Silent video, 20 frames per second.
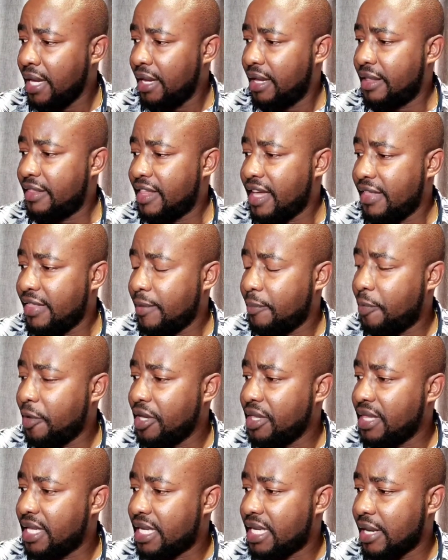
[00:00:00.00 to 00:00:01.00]
And the other
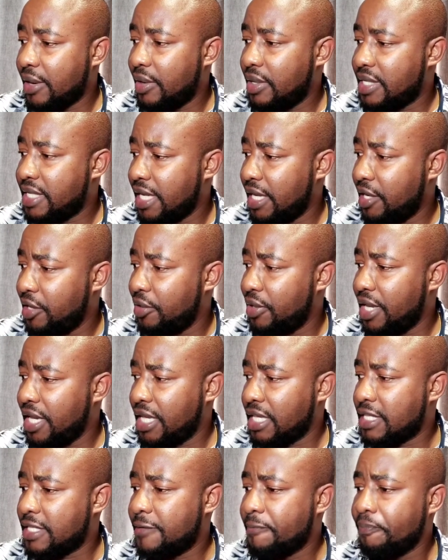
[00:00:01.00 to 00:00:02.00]
point that I will tell you
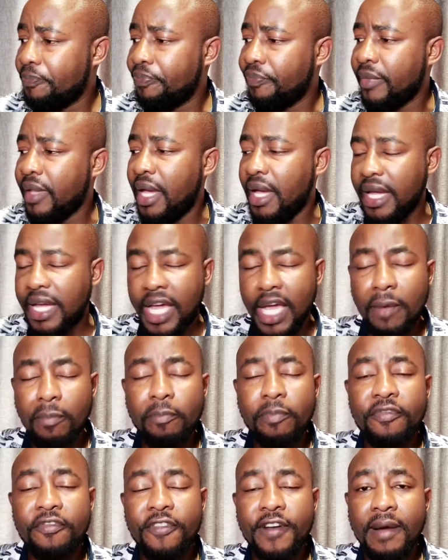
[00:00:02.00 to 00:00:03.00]
is
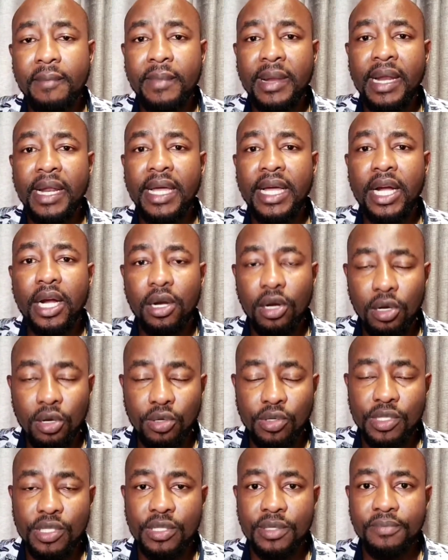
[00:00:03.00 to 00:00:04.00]
keep family
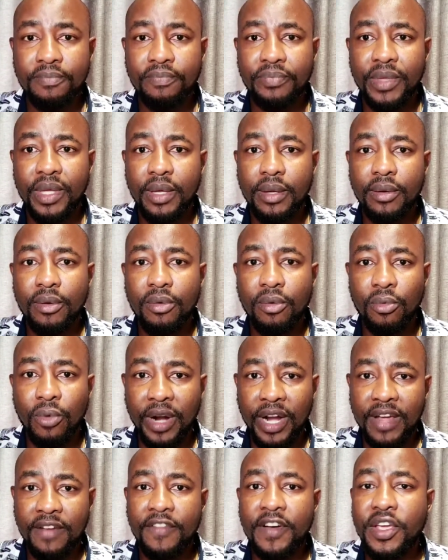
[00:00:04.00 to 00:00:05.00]
close
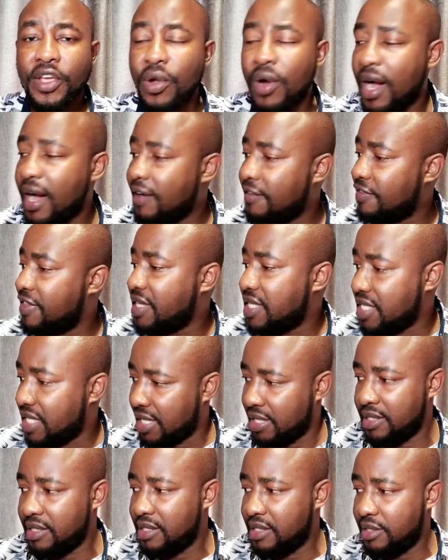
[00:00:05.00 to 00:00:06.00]
whenever you have the
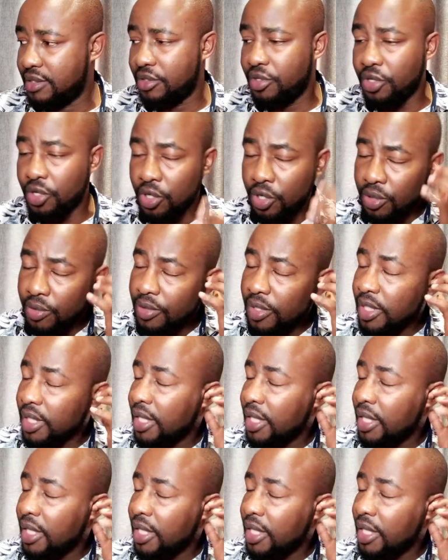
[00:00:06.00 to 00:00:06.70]
chance, you know.